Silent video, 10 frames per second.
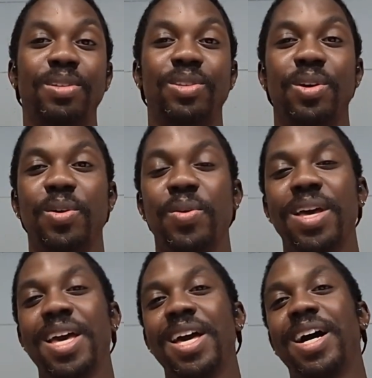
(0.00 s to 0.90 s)
So
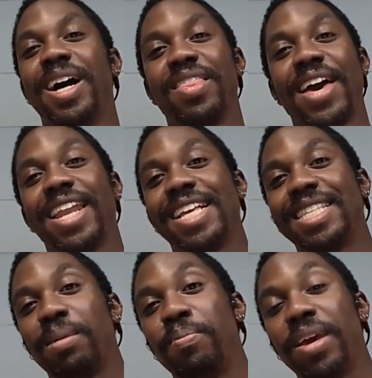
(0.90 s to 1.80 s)
that
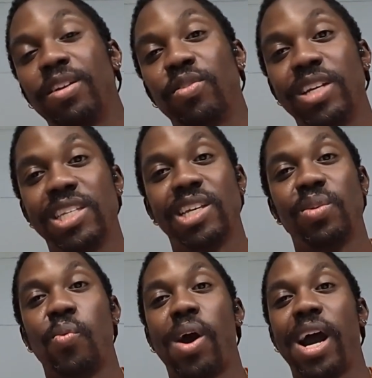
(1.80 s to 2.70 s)
is a big
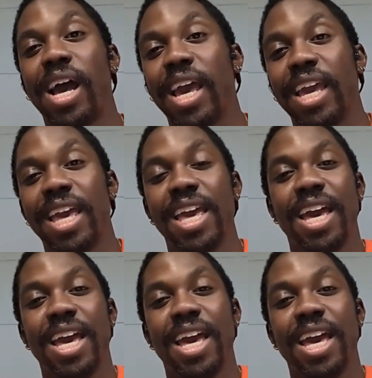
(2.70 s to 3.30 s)
reason why